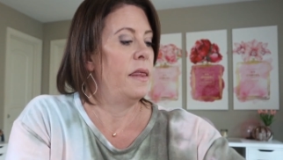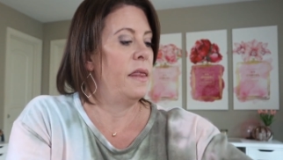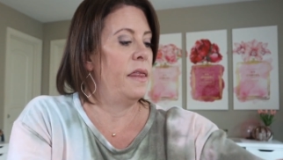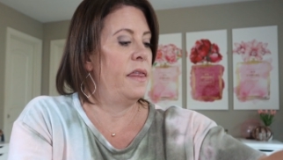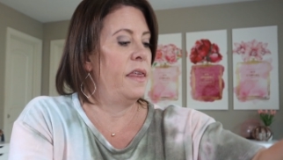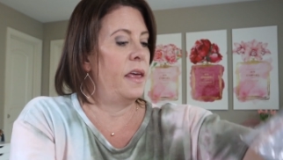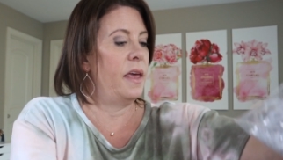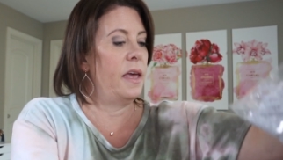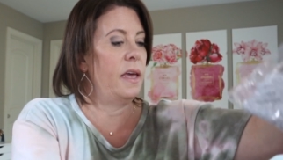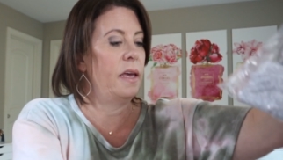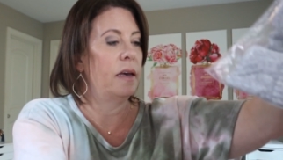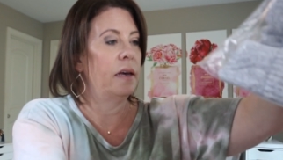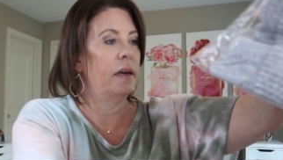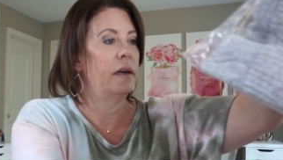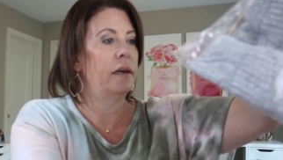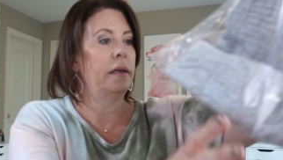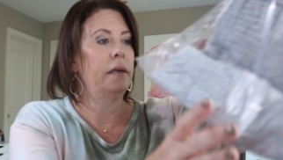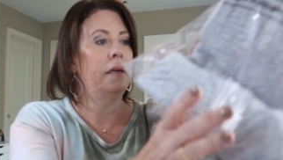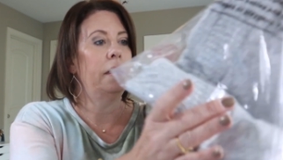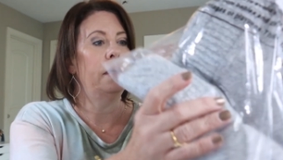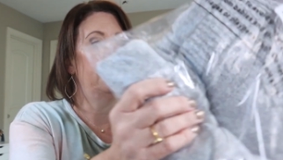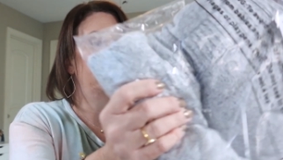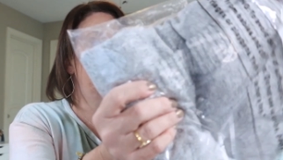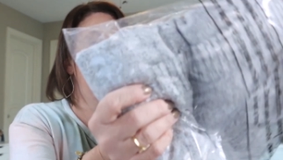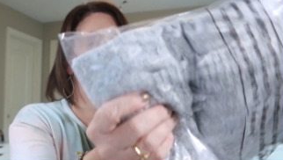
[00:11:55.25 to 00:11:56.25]

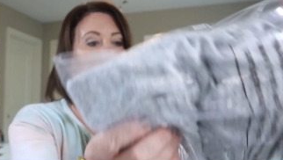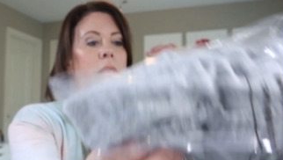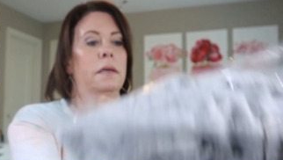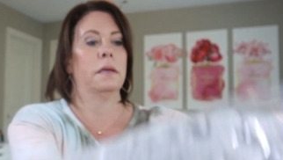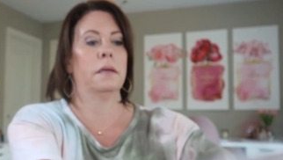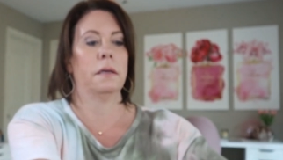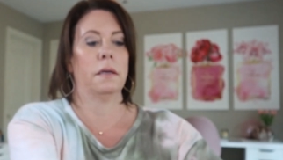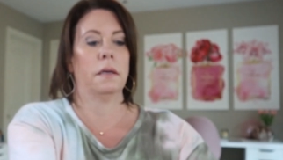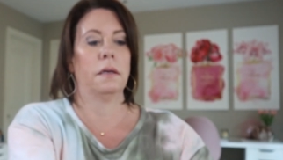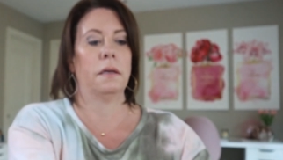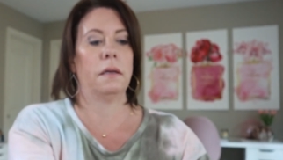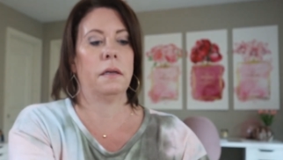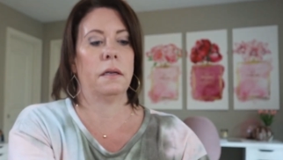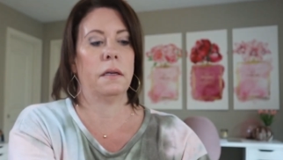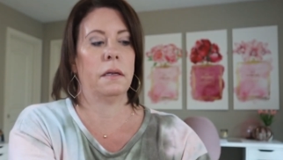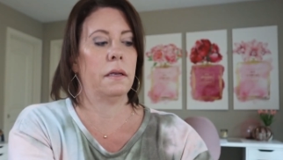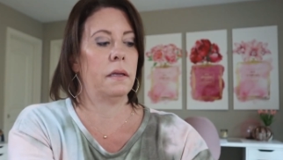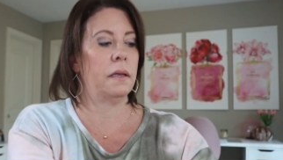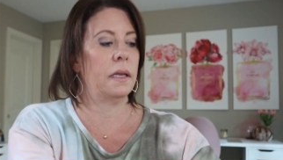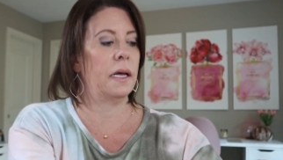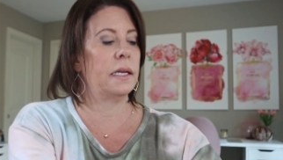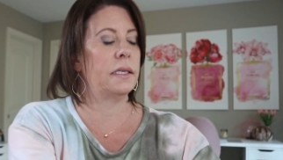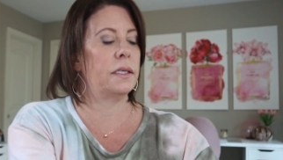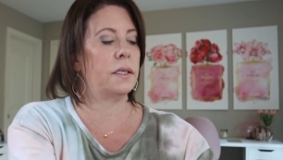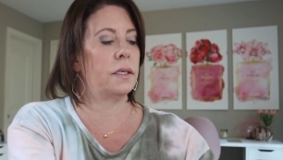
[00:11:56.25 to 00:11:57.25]
Then,
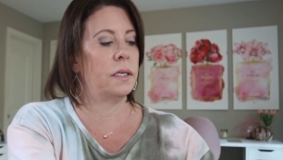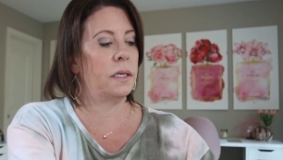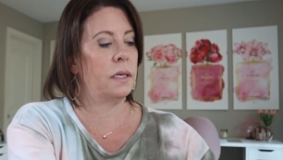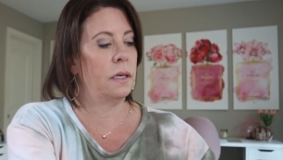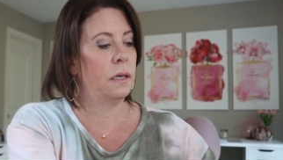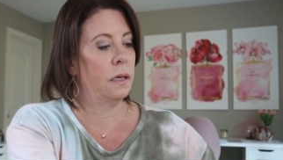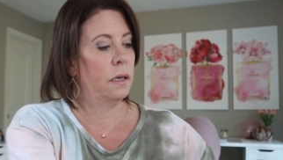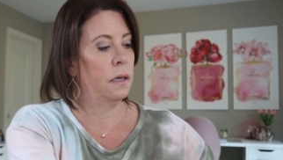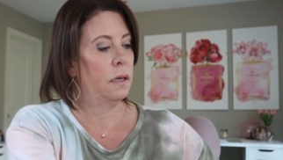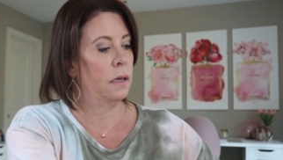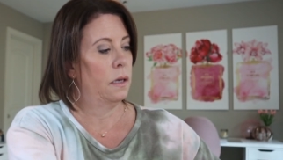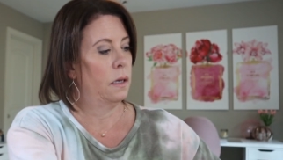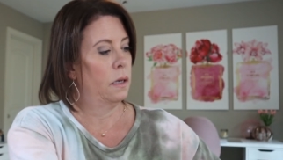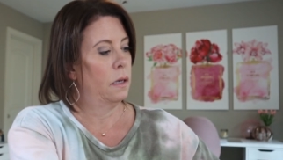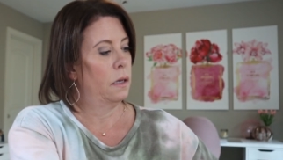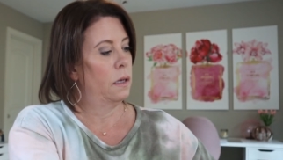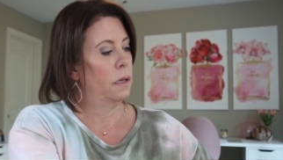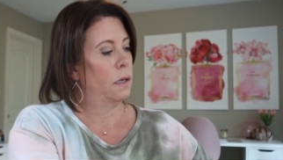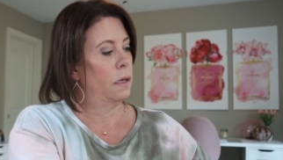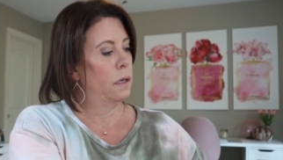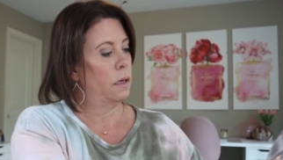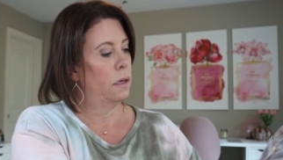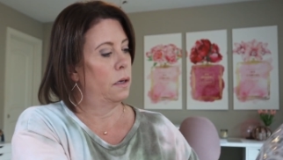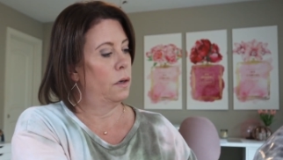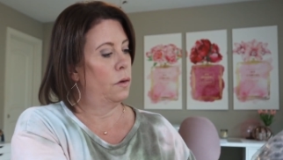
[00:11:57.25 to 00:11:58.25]
that's
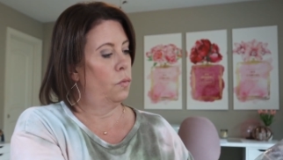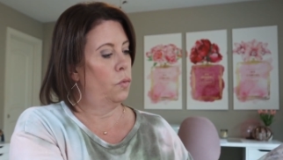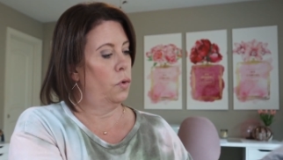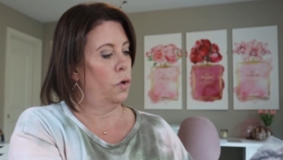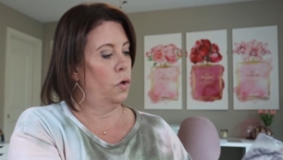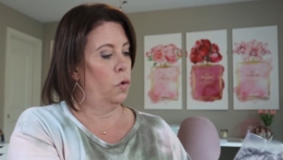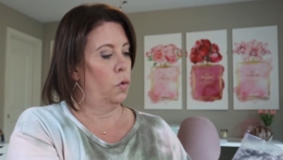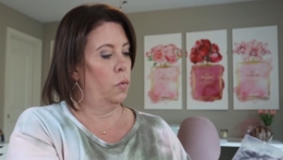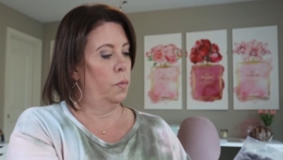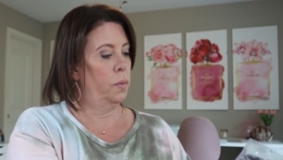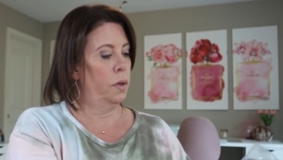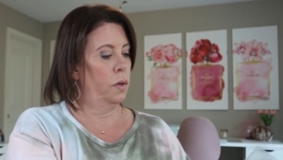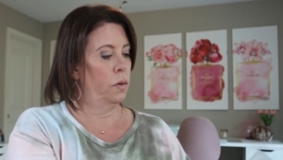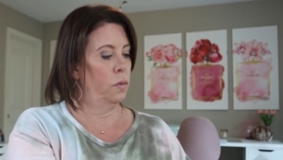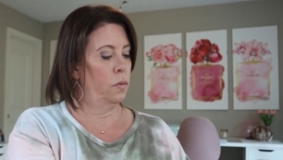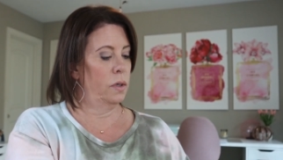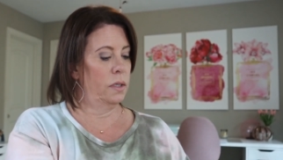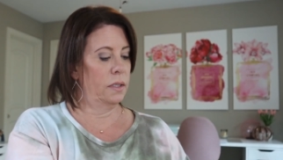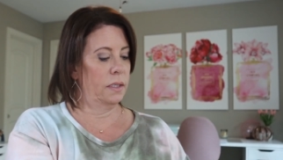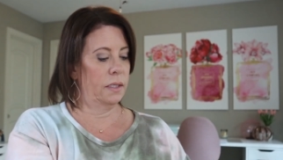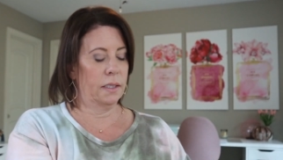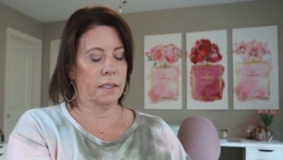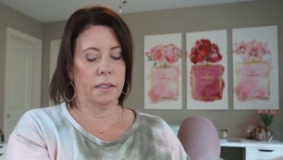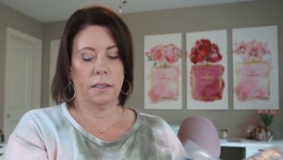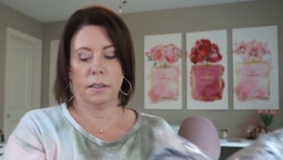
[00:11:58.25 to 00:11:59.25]
a robe.
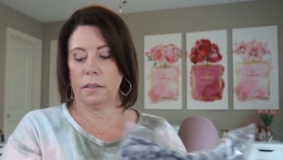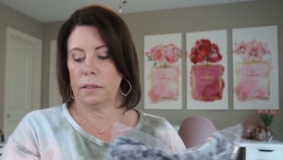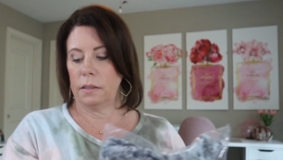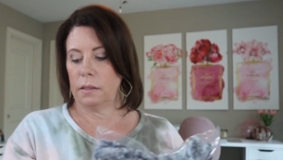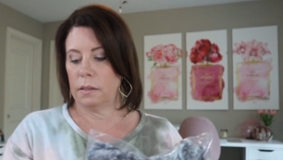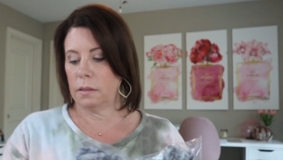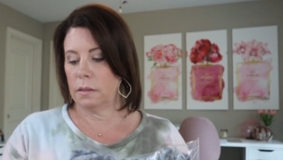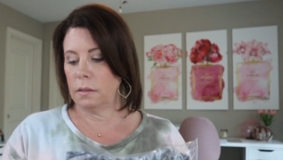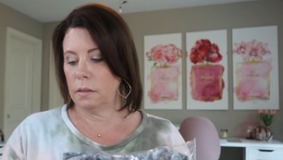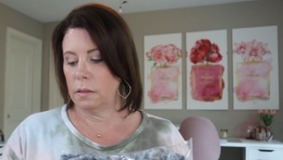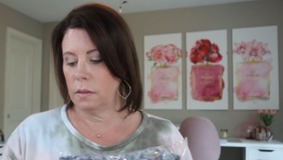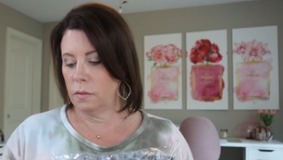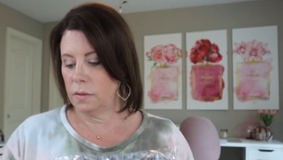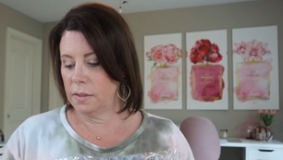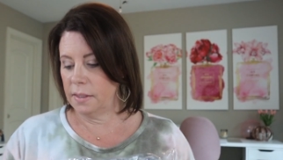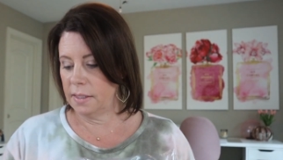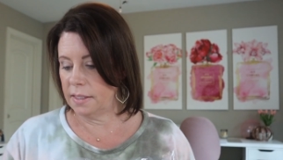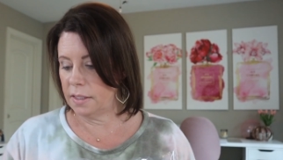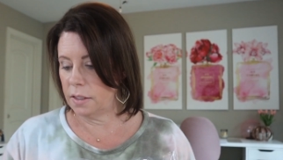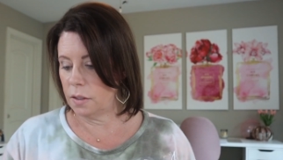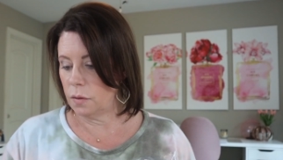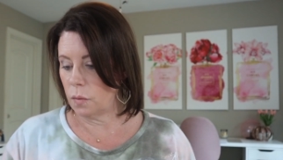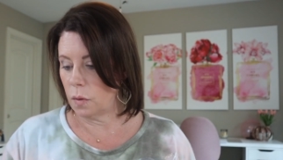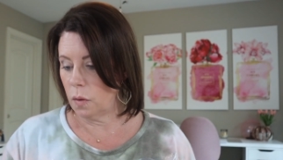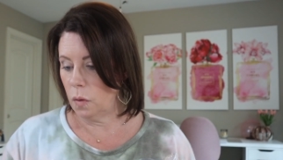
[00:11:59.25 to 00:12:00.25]
What is this? So is
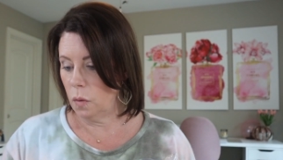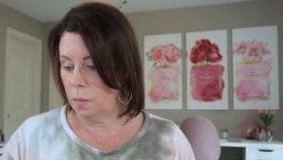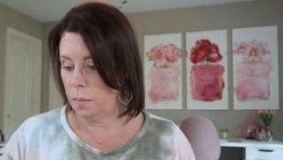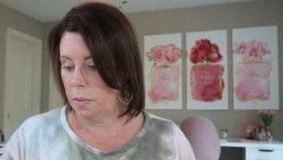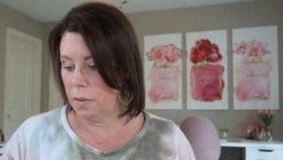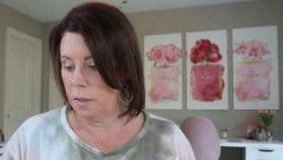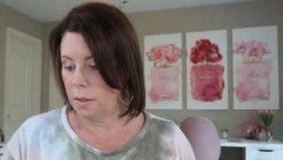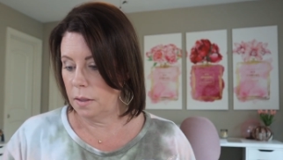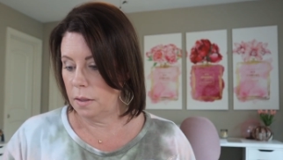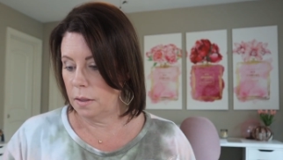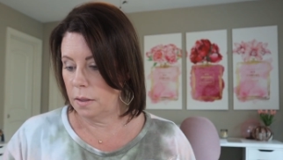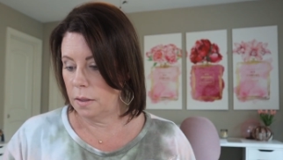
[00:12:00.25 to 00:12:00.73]
this the robe?